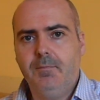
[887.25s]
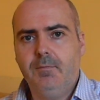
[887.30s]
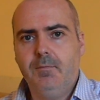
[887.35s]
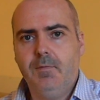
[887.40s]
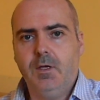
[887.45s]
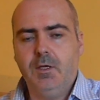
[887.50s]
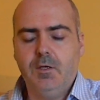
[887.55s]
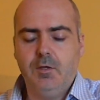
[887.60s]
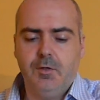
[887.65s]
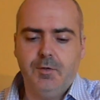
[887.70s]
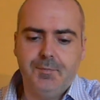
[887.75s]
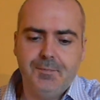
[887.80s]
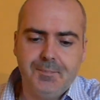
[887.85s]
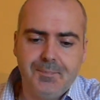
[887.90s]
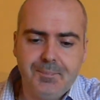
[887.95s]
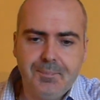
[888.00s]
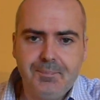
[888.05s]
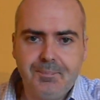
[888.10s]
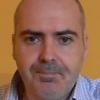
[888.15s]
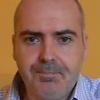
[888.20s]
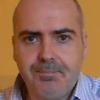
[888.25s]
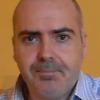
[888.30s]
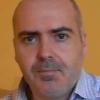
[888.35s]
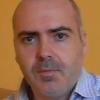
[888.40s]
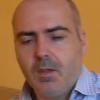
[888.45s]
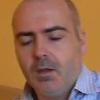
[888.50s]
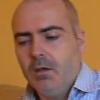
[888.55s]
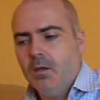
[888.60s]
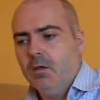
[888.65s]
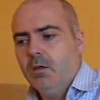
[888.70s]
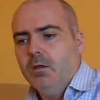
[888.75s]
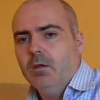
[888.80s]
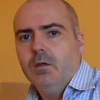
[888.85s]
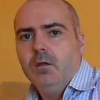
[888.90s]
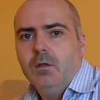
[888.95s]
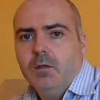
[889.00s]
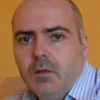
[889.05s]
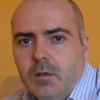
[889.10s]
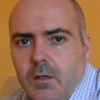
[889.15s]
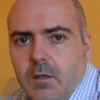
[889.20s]
Thank
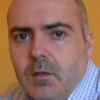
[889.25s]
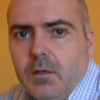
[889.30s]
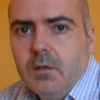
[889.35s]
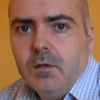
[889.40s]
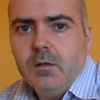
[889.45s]
you.